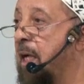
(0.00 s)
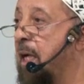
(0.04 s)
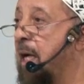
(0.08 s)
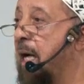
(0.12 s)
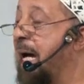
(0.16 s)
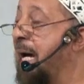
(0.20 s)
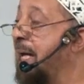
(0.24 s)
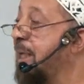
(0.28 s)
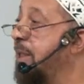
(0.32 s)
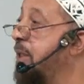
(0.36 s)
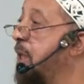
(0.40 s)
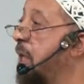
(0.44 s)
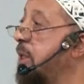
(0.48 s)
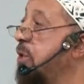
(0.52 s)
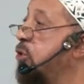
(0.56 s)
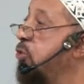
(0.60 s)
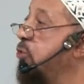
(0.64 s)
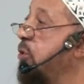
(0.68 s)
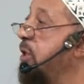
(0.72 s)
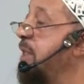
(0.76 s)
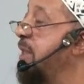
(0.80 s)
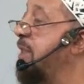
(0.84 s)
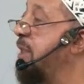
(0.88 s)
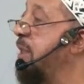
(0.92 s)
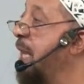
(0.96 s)
Our
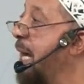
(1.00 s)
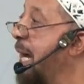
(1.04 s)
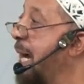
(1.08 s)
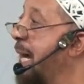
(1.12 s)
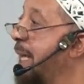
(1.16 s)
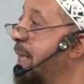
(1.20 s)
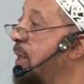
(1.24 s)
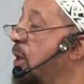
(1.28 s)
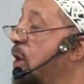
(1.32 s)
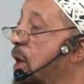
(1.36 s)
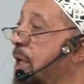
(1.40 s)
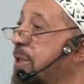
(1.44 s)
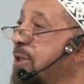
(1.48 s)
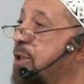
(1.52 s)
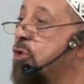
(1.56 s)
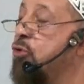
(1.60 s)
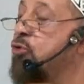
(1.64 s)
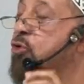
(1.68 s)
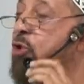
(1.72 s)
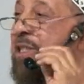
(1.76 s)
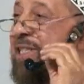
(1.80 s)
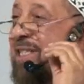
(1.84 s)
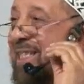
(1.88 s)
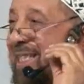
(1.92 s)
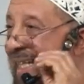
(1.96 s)
countries lie on
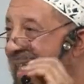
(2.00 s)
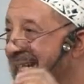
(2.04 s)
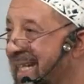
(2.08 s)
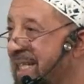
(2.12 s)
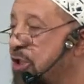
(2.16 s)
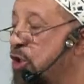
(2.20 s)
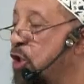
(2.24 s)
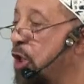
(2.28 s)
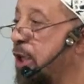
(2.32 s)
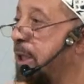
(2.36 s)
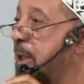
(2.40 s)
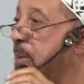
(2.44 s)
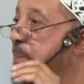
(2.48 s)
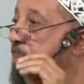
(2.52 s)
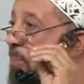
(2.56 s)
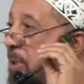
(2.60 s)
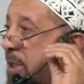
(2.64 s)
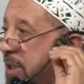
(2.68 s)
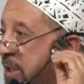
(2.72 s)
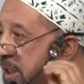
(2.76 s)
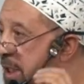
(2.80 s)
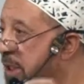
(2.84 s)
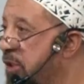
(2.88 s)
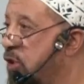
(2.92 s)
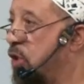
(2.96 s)
strategic
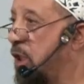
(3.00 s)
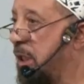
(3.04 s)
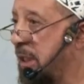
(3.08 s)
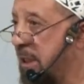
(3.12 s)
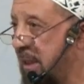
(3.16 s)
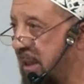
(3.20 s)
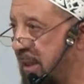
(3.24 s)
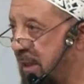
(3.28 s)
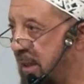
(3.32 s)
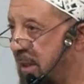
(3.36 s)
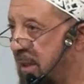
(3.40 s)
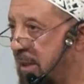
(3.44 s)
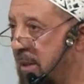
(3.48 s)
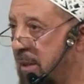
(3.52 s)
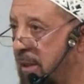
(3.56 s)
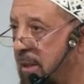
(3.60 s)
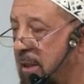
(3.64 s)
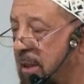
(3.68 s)
positions,